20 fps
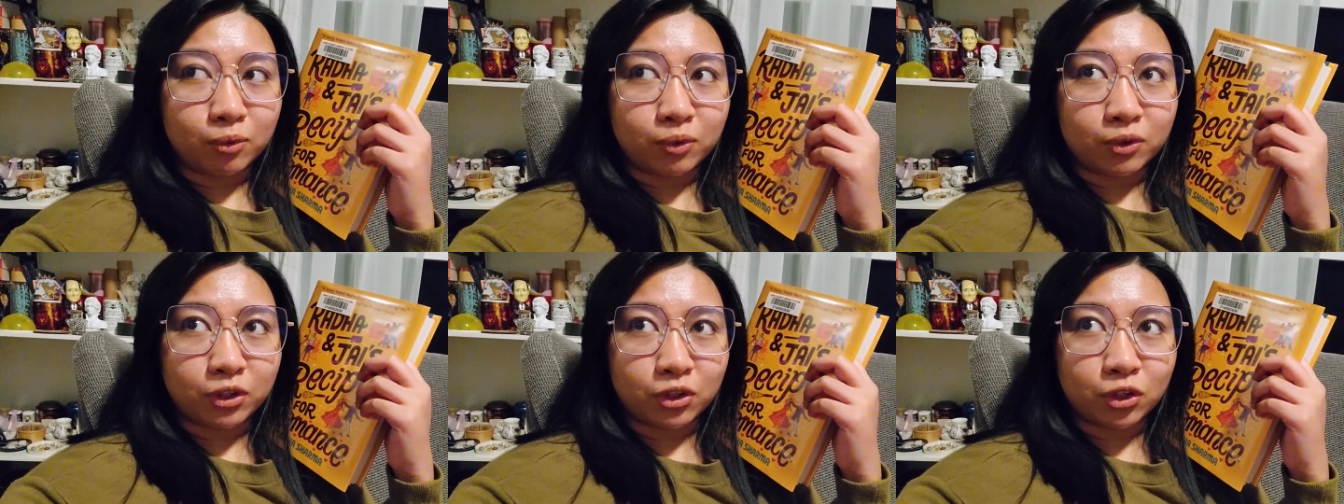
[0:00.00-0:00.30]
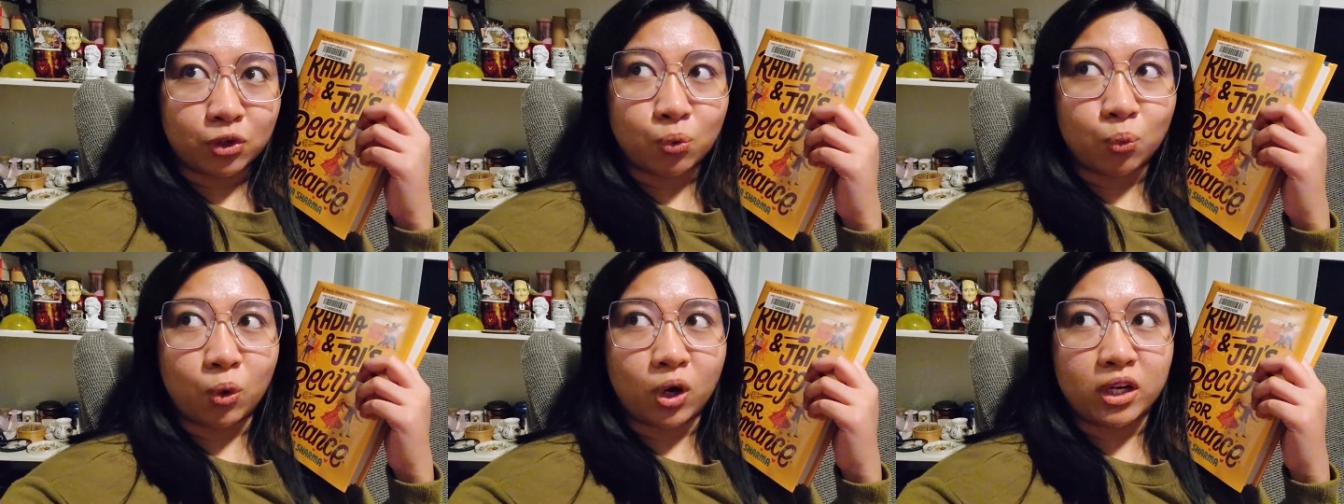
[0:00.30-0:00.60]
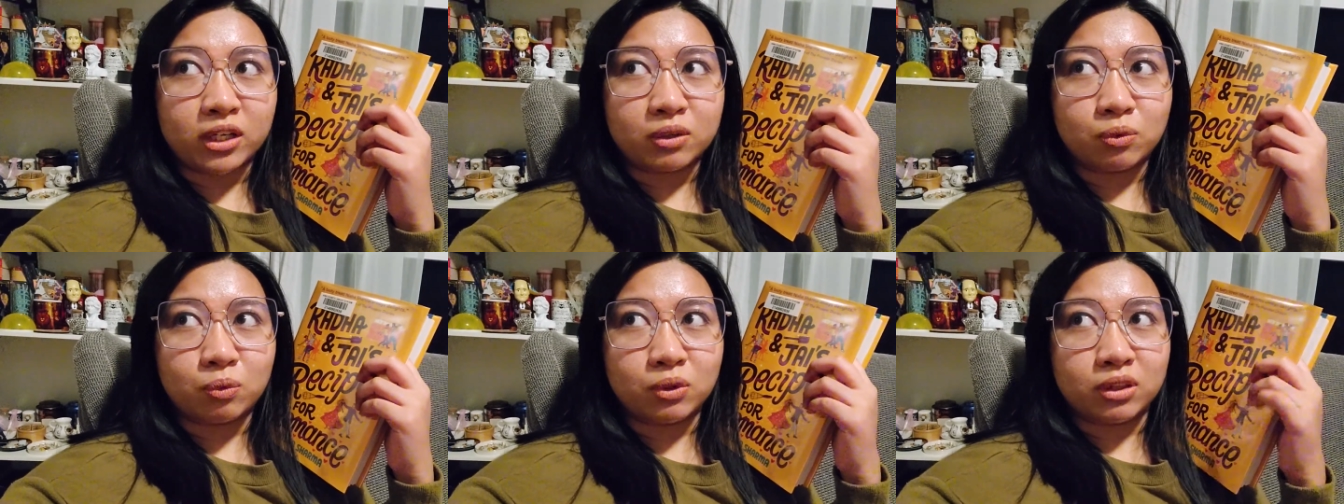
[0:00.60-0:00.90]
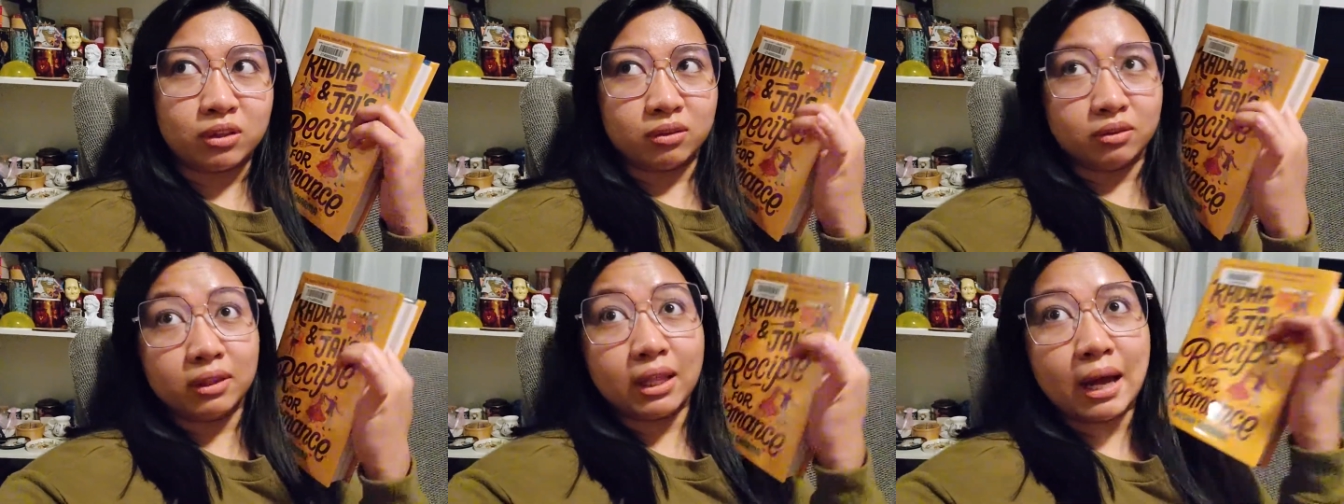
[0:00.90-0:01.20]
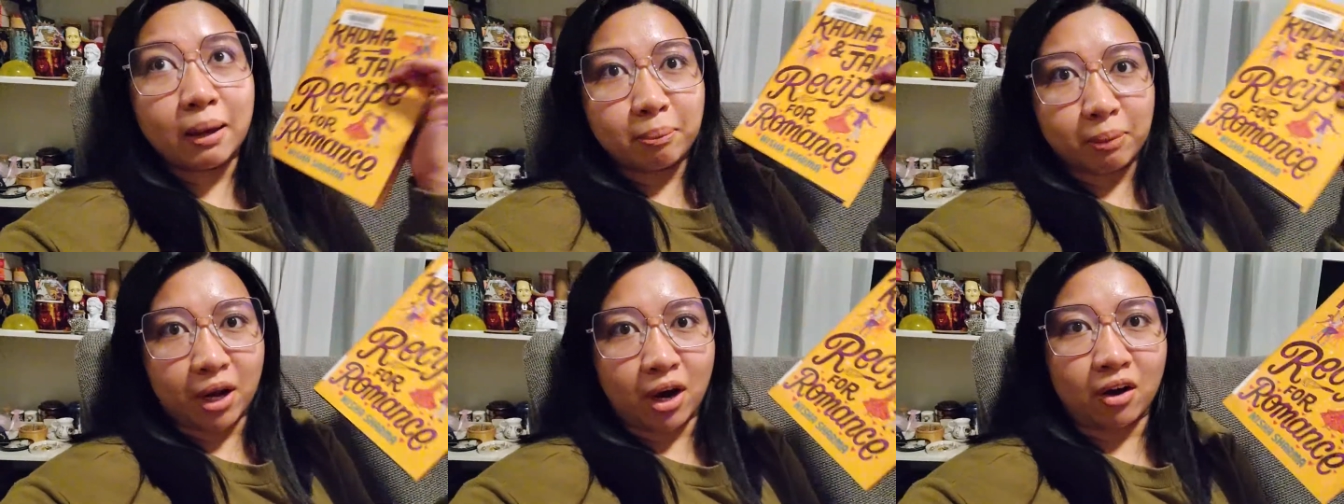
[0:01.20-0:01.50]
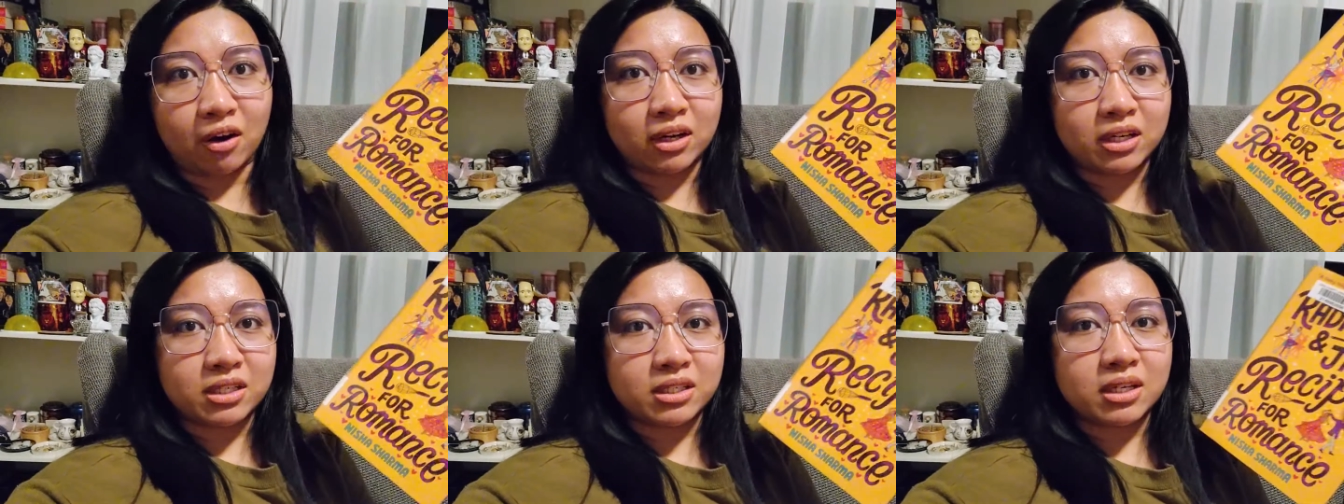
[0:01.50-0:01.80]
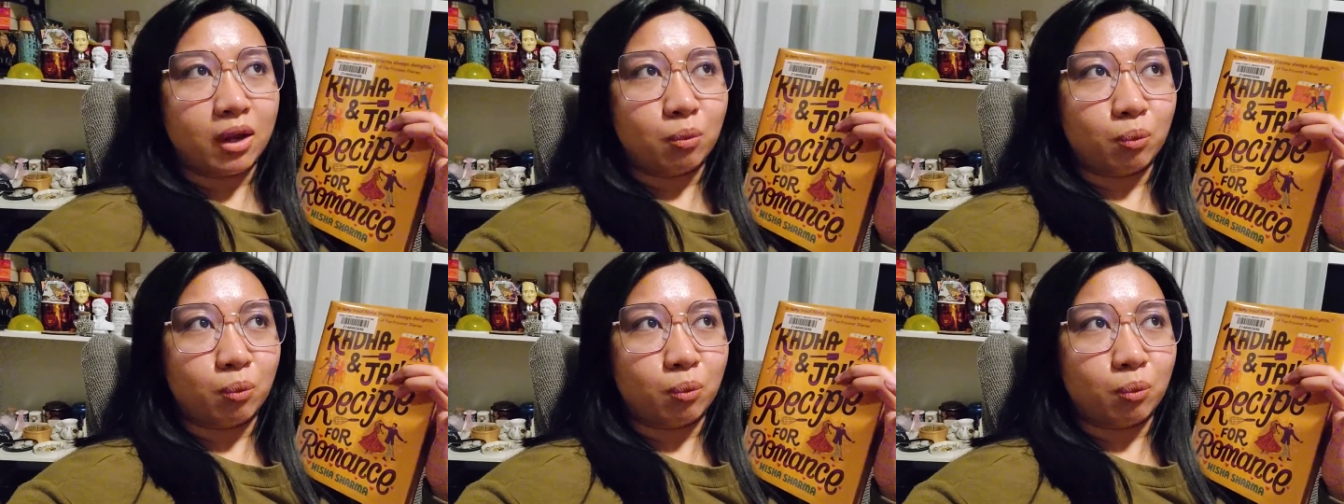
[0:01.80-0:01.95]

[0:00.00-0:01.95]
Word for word: with her one with that parent,